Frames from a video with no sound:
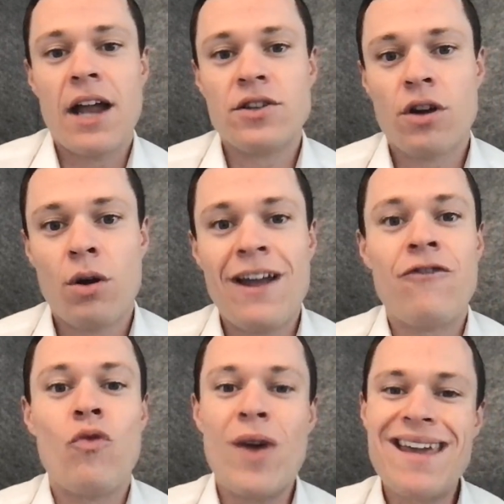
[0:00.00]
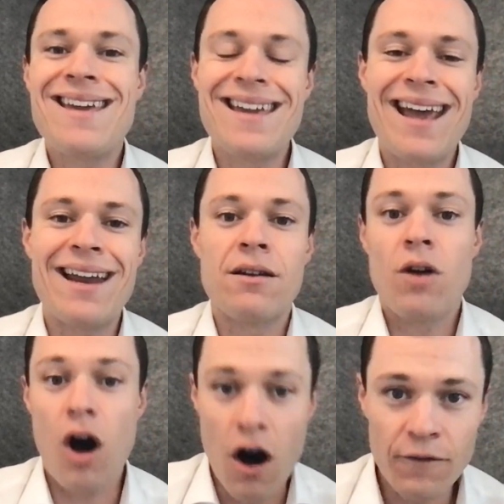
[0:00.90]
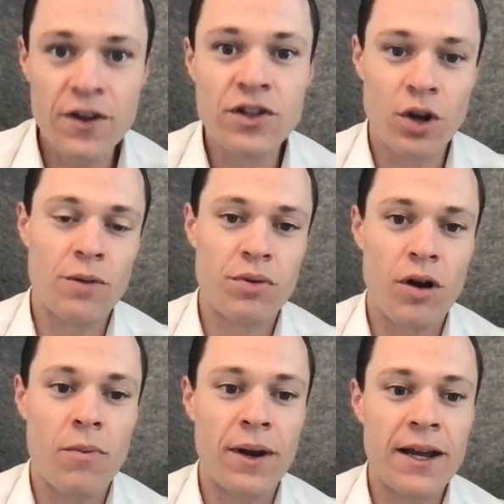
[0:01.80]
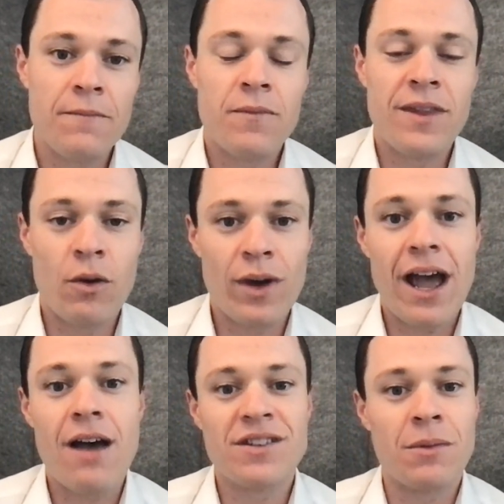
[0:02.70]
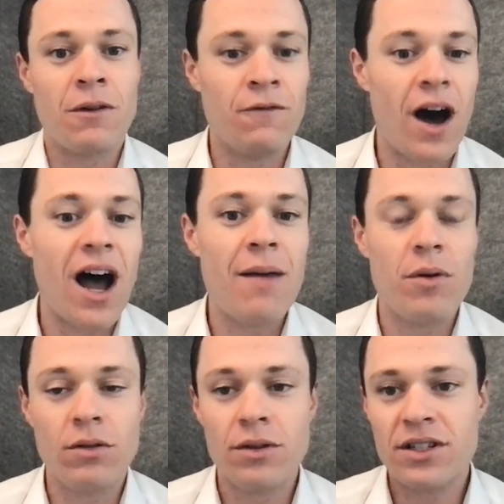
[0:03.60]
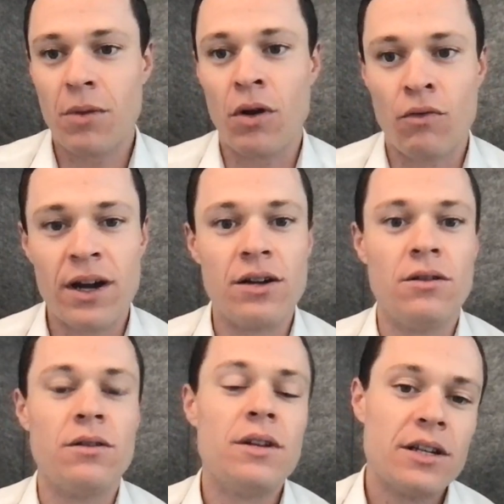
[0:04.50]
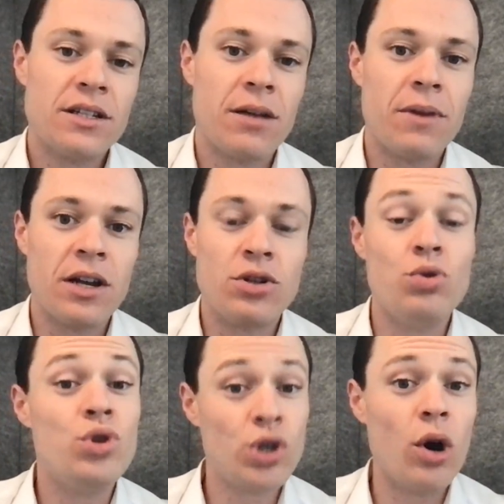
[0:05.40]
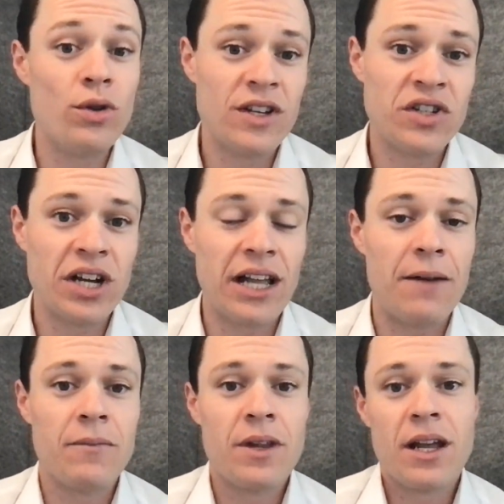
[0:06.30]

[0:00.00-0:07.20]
And so if we can get offers on the property, then we have something viable, something real, something to show the seller,